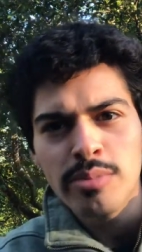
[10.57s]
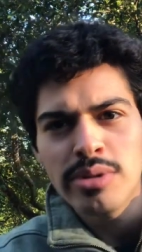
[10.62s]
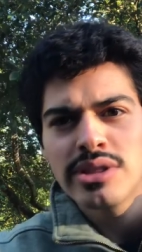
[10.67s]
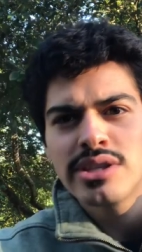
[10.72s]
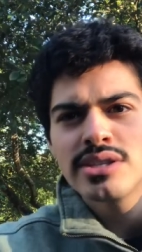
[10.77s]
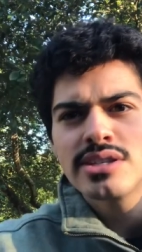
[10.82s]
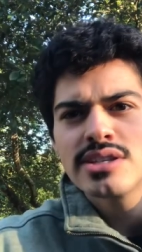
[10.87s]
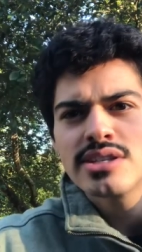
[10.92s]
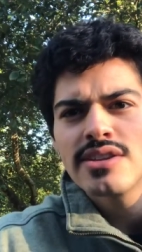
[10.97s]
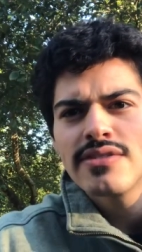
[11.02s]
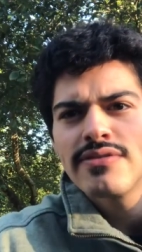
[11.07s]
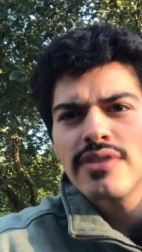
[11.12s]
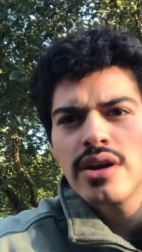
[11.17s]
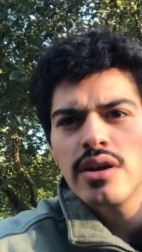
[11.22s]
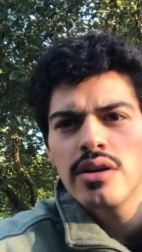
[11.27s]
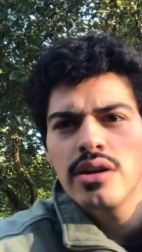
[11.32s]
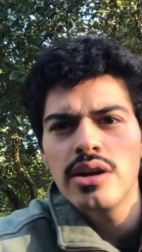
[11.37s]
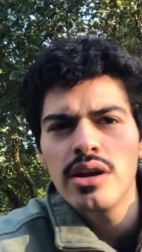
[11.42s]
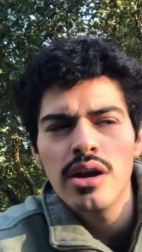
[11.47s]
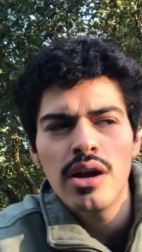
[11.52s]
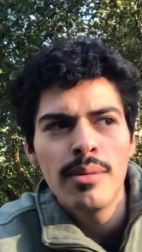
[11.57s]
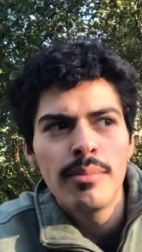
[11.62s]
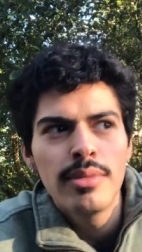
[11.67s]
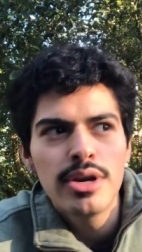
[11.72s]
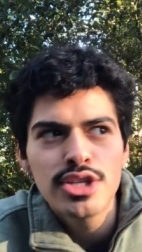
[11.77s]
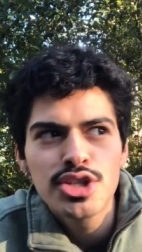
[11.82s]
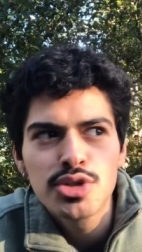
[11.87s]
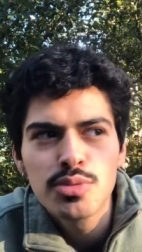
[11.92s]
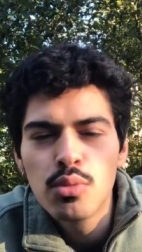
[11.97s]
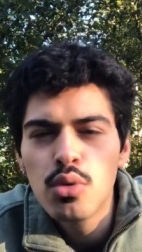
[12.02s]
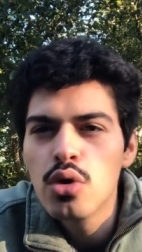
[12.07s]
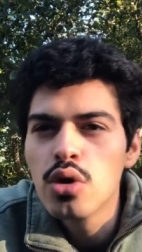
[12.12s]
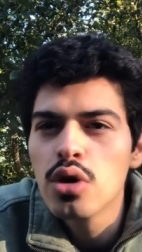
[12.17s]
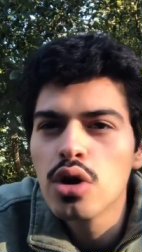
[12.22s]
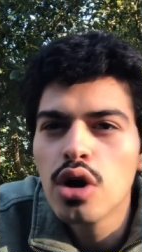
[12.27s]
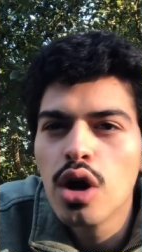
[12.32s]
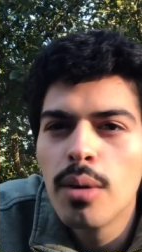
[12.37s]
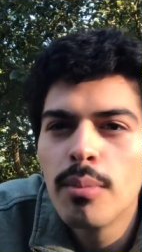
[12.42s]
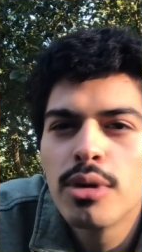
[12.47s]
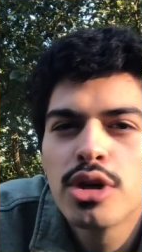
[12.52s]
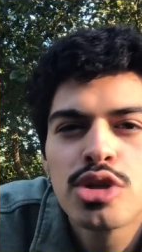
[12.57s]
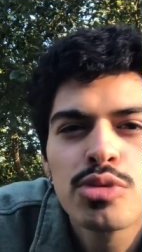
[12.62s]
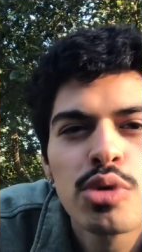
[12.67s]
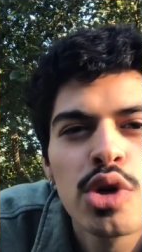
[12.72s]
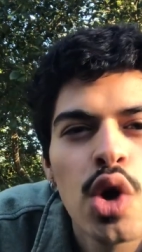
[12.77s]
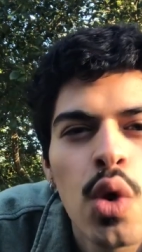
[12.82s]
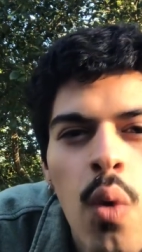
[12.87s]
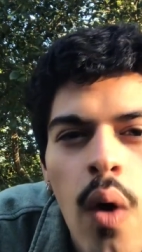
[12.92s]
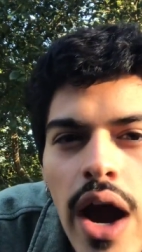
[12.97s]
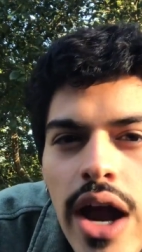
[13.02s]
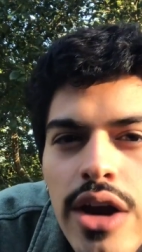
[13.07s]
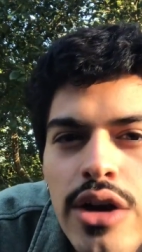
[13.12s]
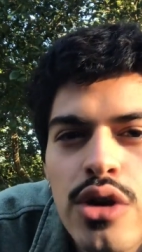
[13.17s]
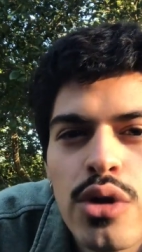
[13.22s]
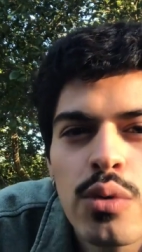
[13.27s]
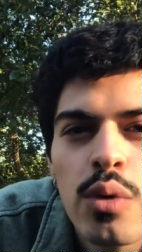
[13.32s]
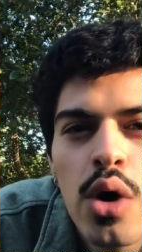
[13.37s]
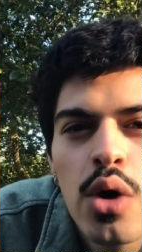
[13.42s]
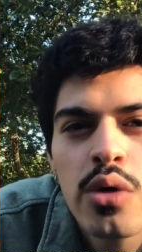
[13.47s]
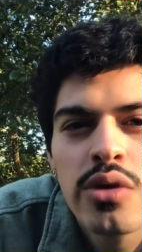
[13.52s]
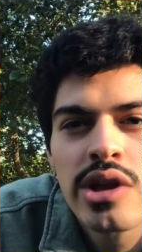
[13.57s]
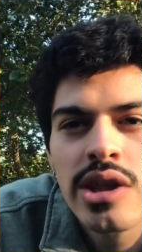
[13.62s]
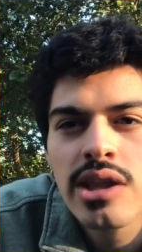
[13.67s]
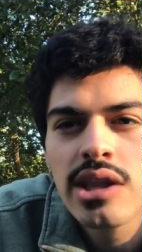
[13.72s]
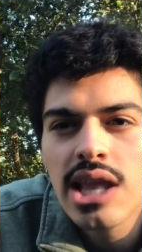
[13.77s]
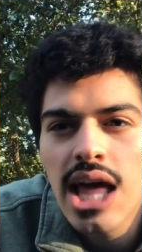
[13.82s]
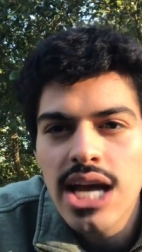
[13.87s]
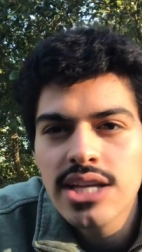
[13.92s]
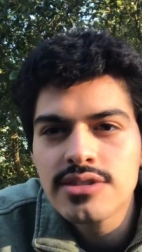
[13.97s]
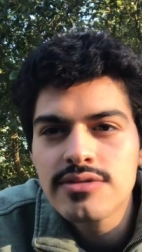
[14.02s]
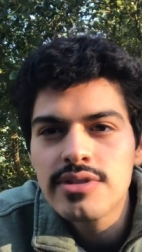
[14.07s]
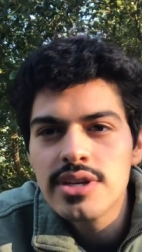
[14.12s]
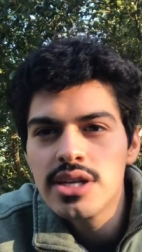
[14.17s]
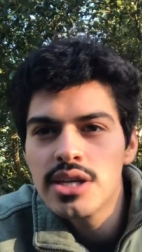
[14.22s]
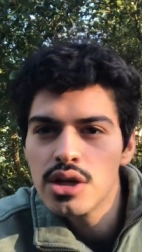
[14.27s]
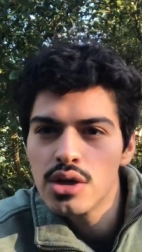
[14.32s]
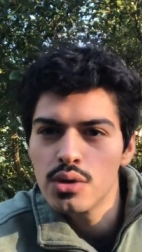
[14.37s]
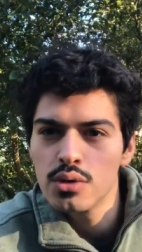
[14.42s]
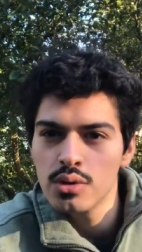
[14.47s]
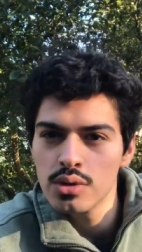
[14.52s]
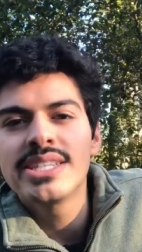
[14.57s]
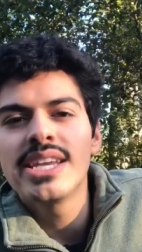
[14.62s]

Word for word: but this is a very, a much more, a much more quieter road than the last video.